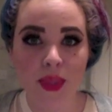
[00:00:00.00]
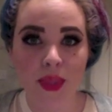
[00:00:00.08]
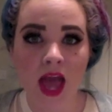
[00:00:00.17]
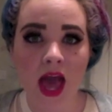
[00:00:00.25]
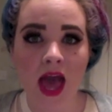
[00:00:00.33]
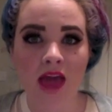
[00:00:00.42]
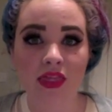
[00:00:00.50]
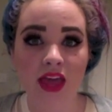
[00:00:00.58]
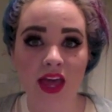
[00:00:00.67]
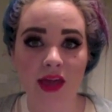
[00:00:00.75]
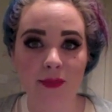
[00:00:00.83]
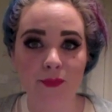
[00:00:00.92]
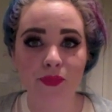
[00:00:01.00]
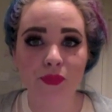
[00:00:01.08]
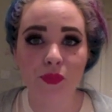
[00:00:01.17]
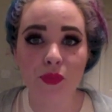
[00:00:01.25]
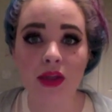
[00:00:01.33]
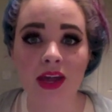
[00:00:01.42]
And then,
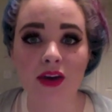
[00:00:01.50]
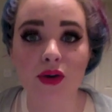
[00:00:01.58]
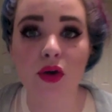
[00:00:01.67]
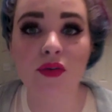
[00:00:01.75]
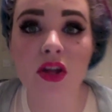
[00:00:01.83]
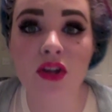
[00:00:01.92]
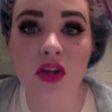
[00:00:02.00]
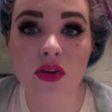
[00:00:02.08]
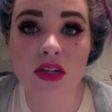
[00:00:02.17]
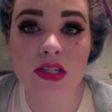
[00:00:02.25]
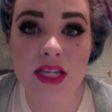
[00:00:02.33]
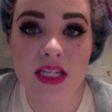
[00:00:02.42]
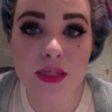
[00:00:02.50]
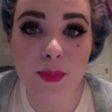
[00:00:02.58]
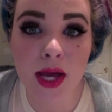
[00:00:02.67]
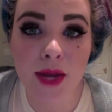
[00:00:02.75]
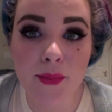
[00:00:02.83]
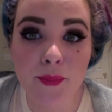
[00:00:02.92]
I don't know if y'all noticed this,
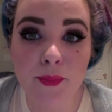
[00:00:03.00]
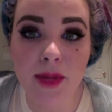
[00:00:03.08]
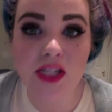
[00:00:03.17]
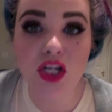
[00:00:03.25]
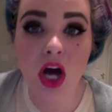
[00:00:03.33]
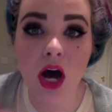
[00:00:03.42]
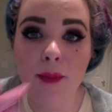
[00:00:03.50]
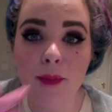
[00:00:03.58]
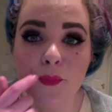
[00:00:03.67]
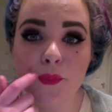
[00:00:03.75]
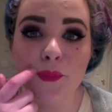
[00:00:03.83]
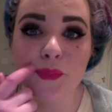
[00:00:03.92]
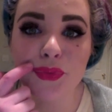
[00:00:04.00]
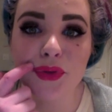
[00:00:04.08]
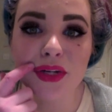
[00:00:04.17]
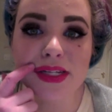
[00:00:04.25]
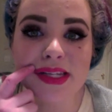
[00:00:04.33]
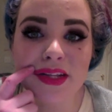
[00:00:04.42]
but my top, well, it
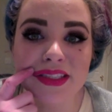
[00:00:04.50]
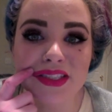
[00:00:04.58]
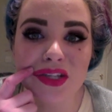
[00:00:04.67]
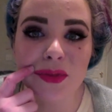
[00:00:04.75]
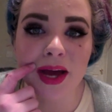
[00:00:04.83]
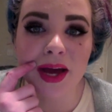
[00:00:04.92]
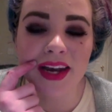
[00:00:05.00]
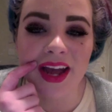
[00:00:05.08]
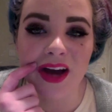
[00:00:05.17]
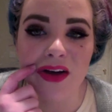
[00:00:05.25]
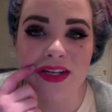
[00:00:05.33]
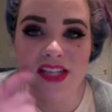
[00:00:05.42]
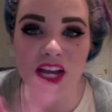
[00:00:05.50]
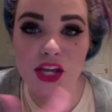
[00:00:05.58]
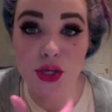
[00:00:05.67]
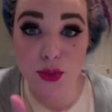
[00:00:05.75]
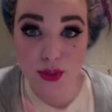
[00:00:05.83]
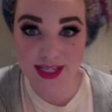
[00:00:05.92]
doesn't look so bad now because I
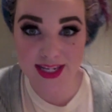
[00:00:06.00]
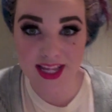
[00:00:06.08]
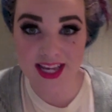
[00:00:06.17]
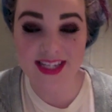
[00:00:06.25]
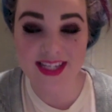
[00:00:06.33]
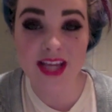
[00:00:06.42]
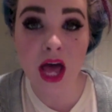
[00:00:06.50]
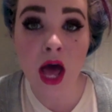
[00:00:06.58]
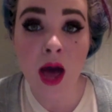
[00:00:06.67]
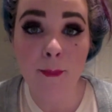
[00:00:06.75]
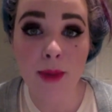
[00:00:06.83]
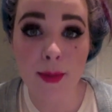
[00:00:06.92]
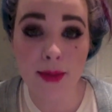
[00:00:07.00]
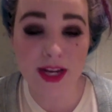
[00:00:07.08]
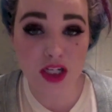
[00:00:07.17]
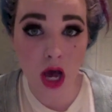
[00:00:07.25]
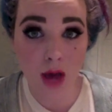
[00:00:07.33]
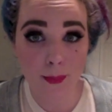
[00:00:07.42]
used this, but my
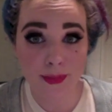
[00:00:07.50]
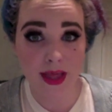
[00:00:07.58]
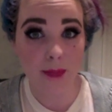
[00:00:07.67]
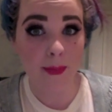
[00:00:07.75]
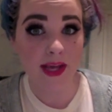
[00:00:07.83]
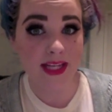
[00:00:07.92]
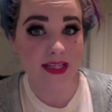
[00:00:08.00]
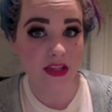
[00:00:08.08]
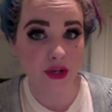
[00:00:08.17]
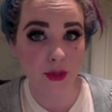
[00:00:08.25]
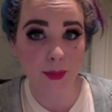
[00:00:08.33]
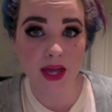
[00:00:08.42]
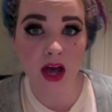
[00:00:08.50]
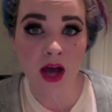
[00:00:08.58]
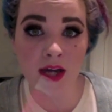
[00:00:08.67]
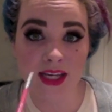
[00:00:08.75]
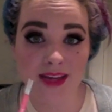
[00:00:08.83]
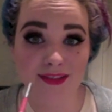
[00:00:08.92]
top lip is a little bit
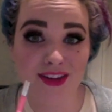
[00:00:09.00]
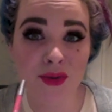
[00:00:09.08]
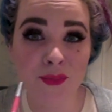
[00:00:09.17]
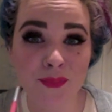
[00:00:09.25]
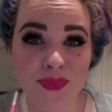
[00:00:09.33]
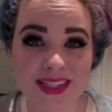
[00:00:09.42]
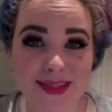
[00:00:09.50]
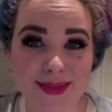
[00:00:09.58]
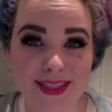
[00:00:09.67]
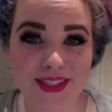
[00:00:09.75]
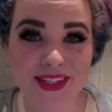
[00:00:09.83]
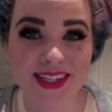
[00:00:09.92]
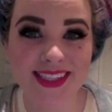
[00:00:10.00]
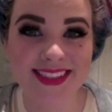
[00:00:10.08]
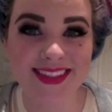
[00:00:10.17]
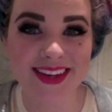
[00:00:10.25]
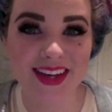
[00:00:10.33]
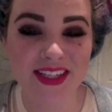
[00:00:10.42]
uneven, especially when I
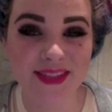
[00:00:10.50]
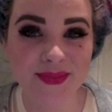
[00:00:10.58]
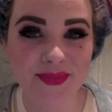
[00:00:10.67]
smile.